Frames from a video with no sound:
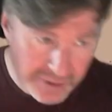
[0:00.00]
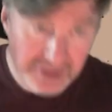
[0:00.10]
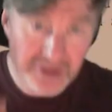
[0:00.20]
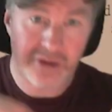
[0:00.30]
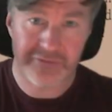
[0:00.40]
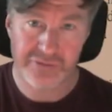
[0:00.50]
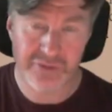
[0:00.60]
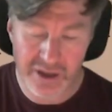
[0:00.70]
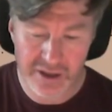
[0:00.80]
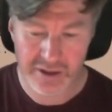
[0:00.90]
after her,
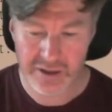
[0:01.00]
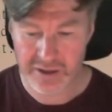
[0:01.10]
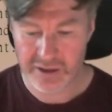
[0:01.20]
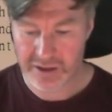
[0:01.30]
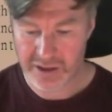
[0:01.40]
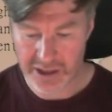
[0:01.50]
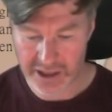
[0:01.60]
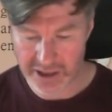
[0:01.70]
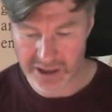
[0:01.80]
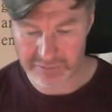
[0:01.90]

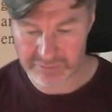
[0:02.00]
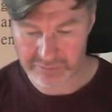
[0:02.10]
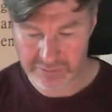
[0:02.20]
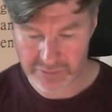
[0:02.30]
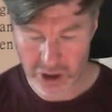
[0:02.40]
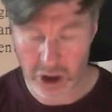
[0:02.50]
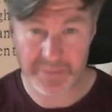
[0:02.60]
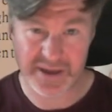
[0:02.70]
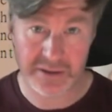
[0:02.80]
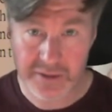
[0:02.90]

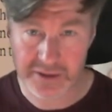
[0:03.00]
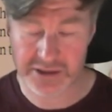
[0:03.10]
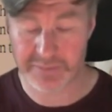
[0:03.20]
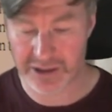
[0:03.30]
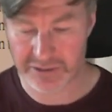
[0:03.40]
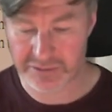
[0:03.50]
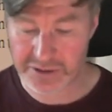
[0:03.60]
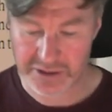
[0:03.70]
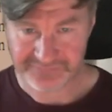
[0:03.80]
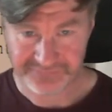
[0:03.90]
hopping, I suppose,
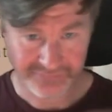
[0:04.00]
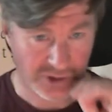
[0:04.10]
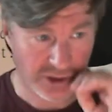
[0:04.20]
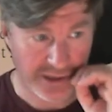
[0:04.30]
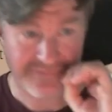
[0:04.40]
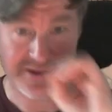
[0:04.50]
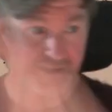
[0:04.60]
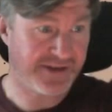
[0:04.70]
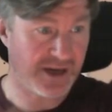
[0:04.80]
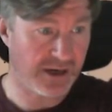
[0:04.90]
and have that
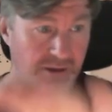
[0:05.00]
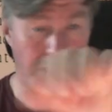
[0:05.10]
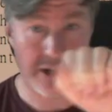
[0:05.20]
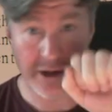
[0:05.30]
tongue like